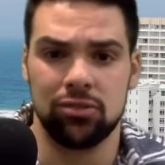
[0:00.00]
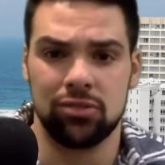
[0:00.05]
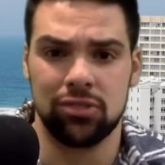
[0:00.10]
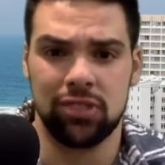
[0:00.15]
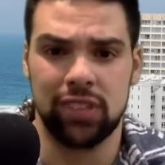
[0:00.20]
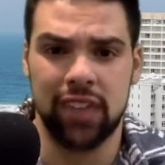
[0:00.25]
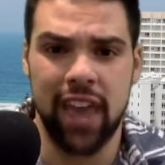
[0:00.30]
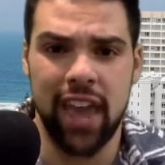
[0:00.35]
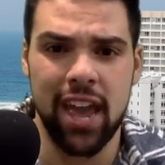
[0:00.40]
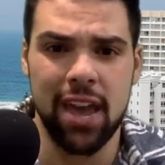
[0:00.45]

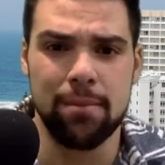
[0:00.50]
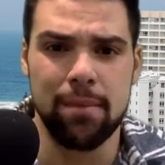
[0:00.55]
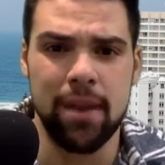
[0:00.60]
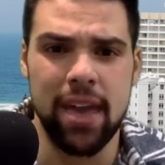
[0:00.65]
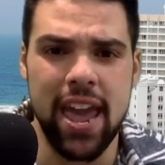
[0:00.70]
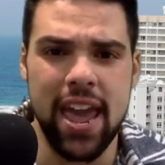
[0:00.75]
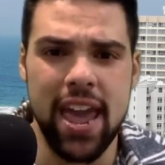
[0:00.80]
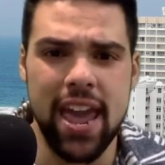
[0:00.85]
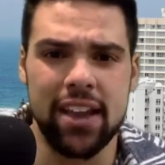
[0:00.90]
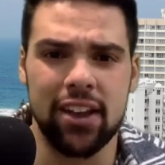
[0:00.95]
Cam
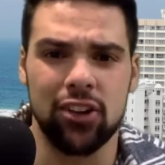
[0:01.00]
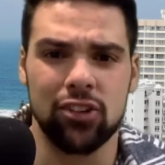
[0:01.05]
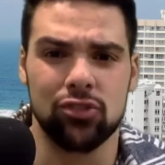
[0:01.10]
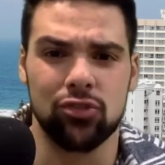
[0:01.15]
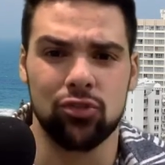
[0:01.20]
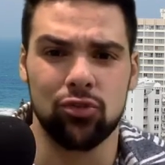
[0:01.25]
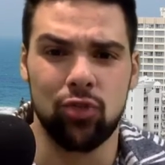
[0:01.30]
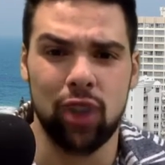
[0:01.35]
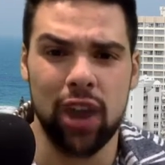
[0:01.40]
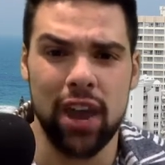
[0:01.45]
Akers
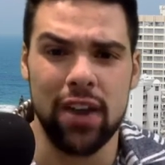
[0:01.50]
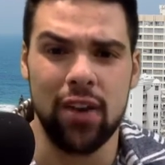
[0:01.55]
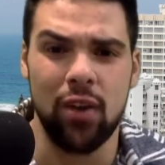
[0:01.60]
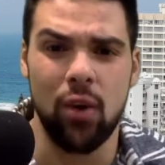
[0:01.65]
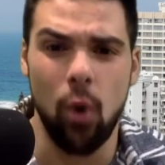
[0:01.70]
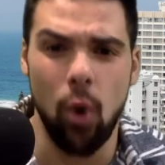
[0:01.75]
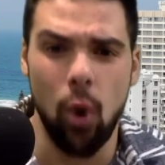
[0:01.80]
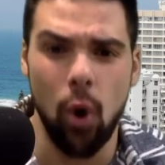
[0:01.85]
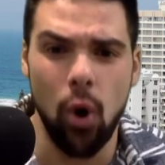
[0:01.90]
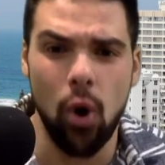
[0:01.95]
ran
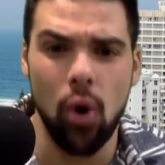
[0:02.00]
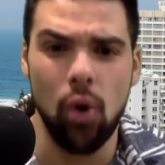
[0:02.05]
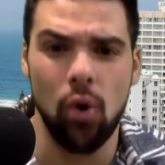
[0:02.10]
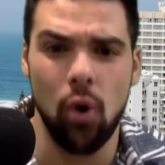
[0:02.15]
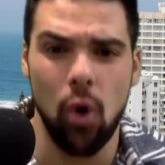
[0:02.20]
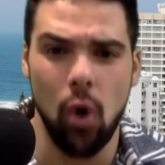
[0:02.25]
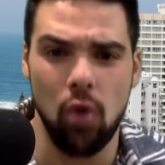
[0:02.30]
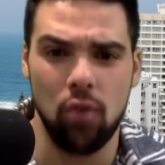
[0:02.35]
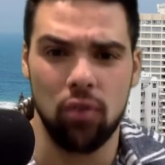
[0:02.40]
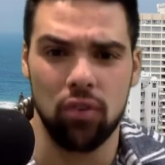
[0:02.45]
all
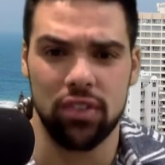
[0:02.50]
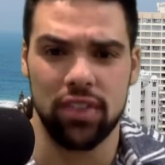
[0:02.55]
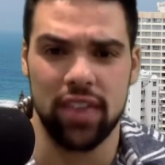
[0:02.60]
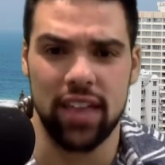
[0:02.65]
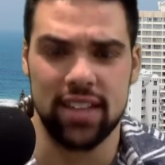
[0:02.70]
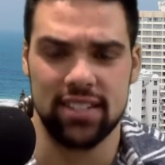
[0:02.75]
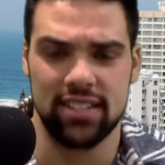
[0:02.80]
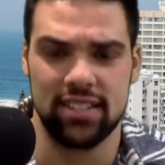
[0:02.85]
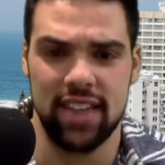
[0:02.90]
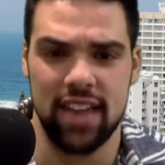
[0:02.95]
over
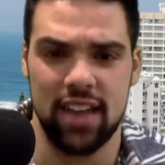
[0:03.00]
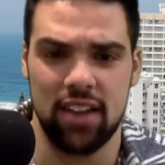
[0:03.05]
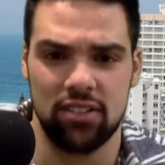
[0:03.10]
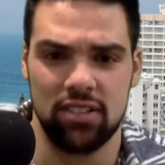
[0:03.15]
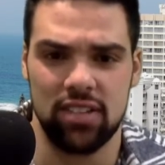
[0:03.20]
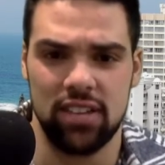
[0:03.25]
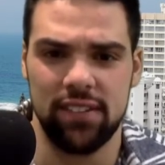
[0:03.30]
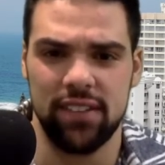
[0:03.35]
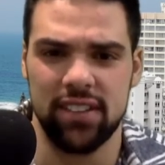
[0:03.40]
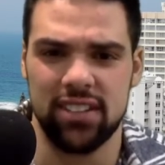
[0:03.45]
that Seattle
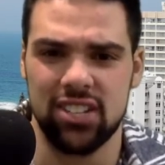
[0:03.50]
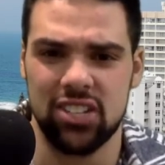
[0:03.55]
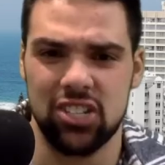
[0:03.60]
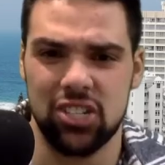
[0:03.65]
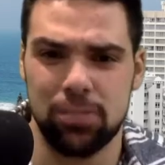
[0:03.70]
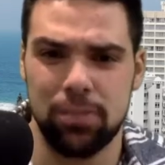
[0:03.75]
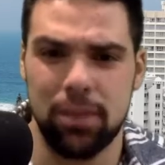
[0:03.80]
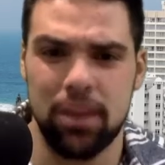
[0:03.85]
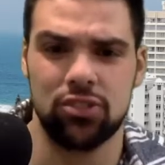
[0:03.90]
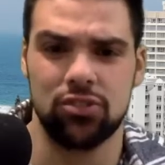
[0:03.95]
defense,
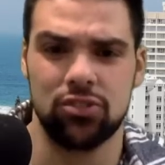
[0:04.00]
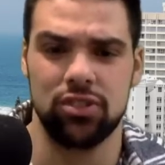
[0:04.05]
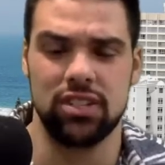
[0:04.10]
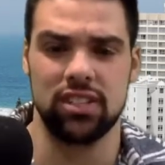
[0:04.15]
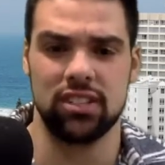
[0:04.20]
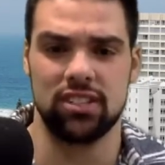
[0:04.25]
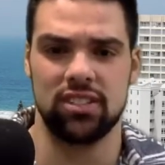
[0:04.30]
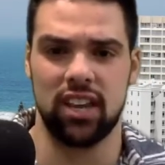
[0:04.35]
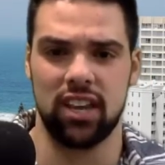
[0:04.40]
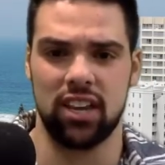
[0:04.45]
especially in the
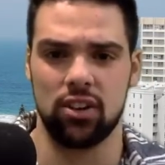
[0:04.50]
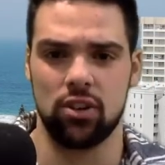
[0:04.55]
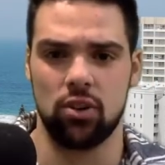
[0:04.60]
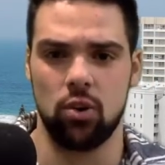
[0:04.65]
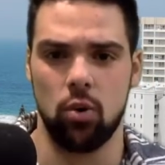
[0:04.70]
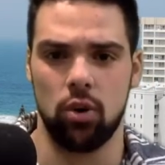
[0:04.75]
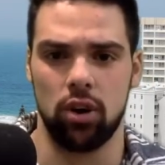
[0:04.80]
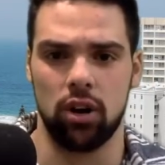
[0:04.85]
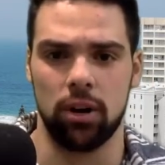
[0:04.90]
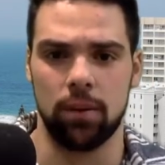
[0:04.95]
second
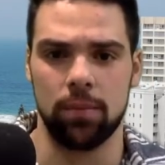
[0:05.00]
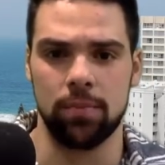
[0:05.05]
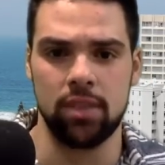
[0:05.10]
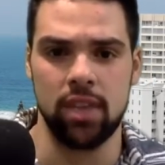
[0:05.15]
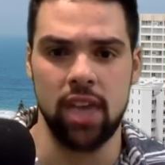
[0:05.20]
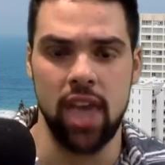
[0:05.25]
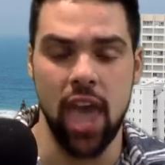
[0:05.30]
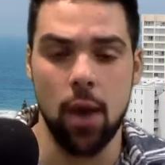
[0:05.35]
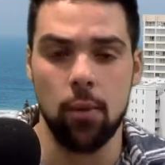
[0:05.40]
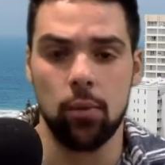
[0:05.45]
quarter.
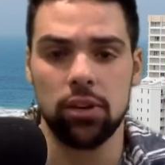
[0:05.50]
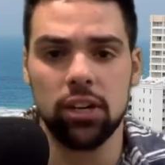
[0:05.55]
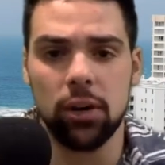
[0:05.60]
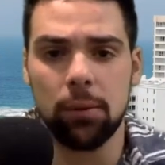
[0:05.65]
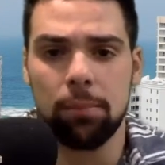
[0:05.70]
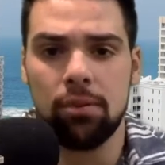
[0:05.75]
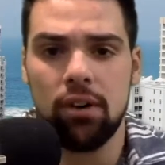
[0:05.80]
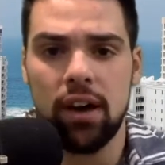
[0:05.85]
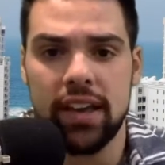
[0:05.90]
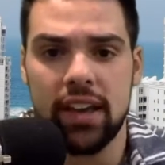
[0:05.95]
And when you're
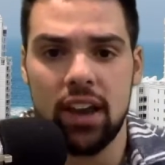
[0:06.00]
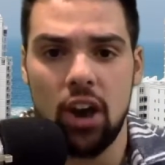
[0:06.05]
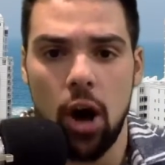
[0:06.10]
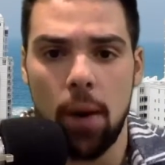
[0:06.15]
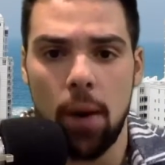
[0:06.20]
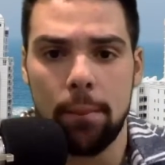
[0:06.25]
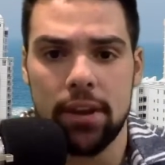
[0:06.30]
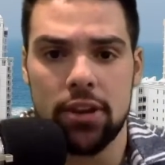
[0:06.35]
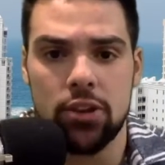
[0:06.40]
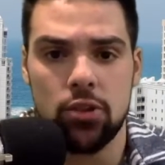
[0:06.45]
playing
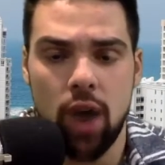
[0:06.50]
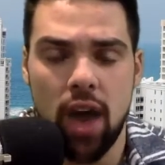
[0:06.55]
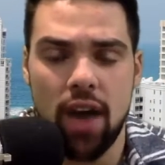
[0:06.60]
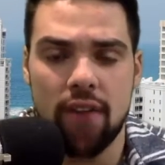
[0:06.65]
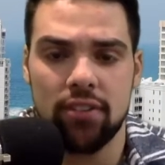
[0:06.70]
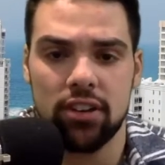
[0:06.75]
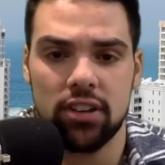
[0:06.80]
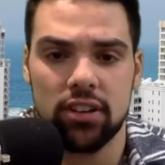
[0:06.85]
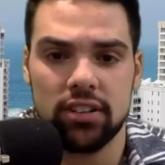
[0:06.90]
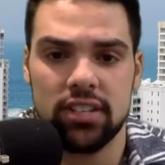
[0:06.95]
up and you have
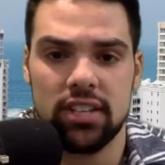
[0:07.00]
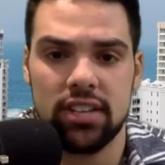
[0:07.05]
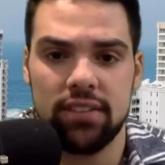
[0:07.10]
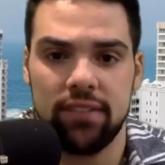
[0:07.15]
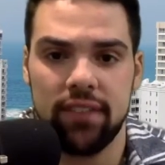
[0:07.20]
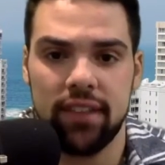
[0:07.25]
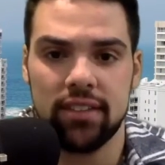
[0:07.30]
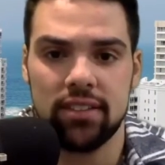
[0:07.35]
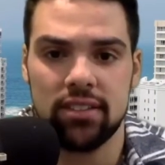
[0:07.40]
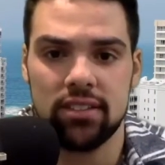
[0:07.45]
a good
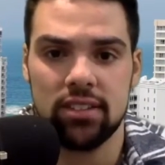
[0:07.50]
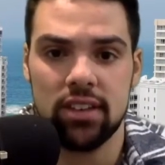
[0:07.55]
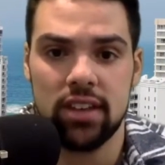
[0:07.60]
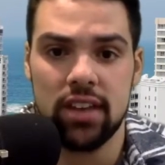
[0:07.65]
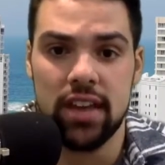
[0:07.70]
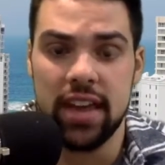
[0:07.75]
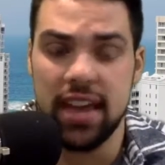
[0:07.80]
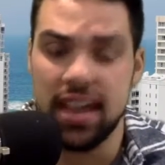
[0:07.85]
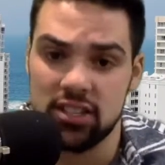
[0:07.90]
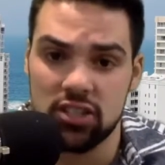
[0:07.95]
defense,
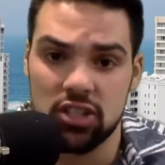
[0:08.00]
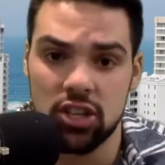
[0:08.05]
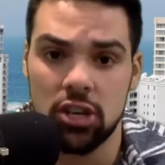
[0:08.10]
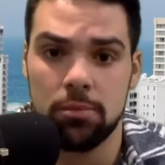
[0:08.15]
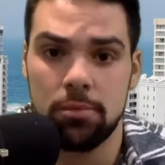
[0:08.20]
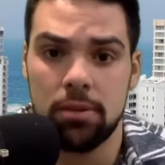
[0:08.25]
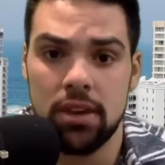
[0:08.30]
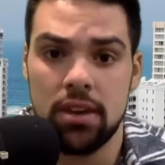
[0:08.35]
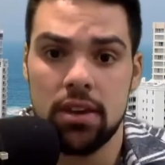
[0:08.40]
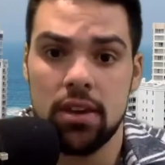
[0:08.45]
it's going to
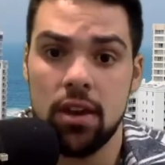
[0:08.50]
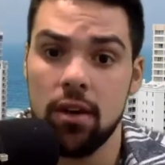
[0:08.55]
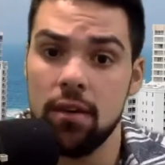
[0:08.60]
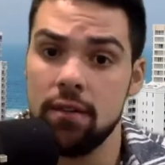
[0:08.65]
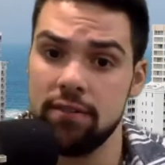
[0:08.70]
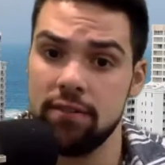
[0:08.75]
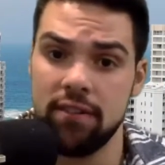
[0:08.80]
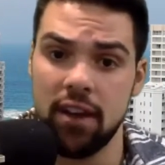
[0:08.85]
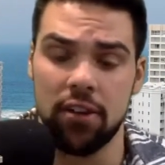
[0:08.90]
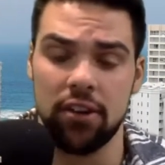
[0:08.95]
be
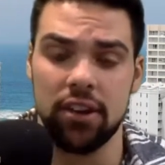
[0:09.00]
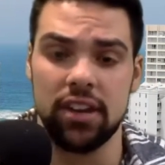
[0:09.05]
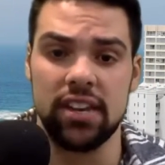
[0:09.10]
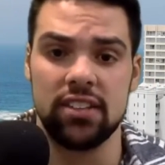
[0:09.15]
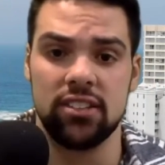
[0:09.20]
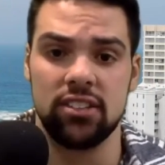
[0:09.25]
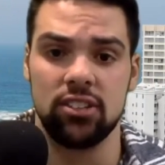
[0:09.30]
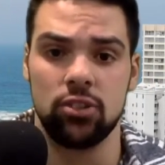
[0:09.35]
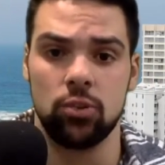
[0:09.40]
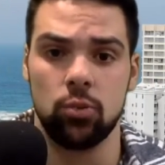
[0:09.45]
very
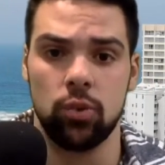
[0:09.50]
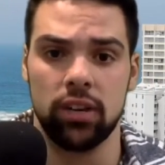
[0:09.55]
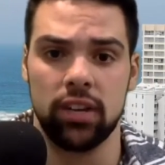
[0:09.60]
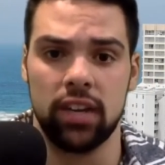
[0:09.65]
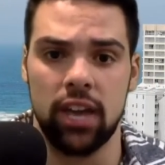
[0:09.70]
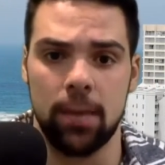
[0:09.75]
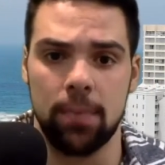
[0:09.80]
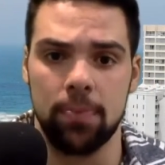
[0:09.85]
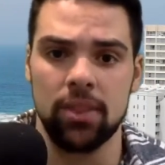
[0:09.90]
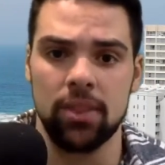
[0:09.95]
easy to win a game.